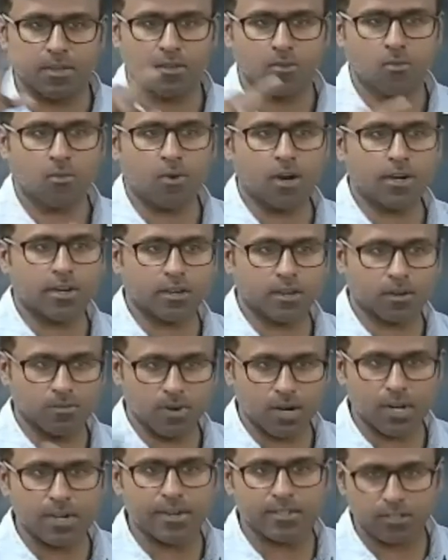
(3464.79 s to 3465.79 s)
What your
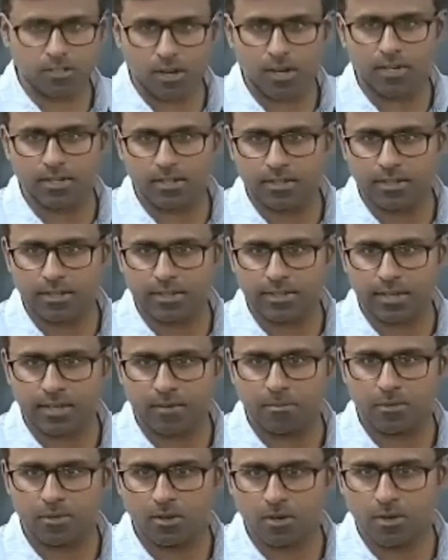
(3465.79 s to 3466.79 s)
world is not this exam.
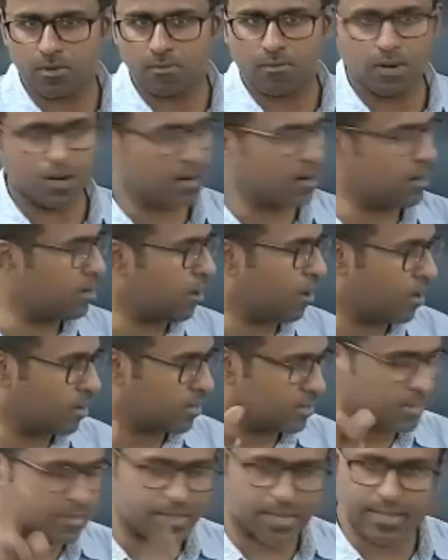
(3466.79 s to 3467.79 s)
Your world or
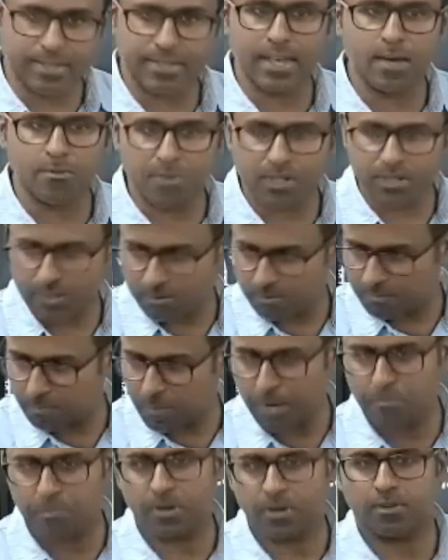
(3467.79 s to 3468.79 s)
this exam is
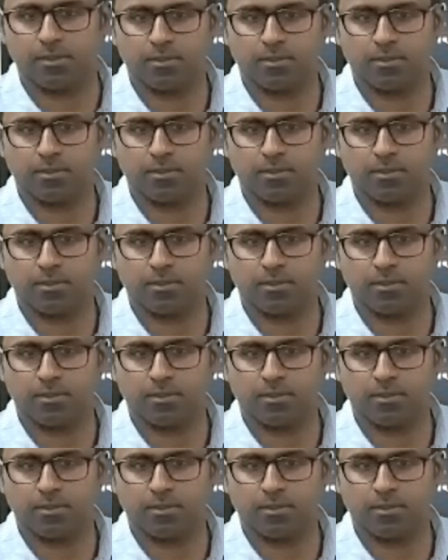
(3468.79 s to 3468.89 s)
paper.